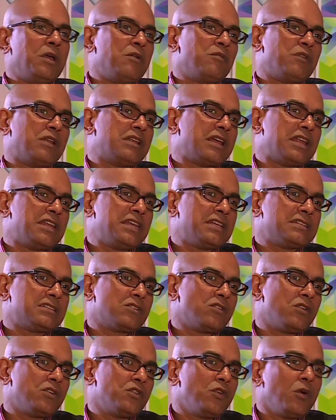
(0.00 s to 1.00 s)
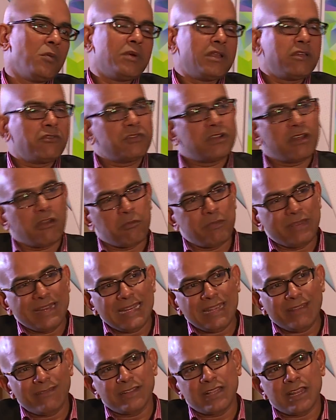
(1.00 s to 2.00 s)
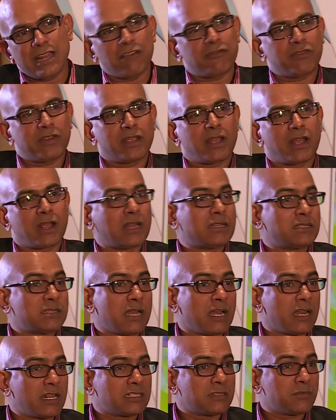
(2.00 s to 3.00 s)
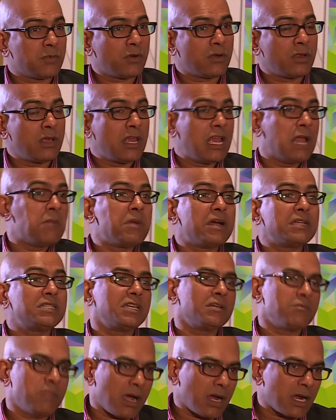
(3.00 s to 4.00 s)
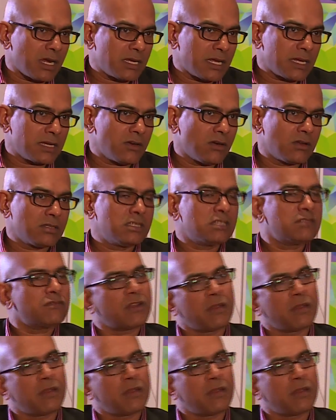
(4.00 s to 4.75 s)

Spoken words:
For 10 years ago, nobody would have believed that Africa can start export emerging market technologies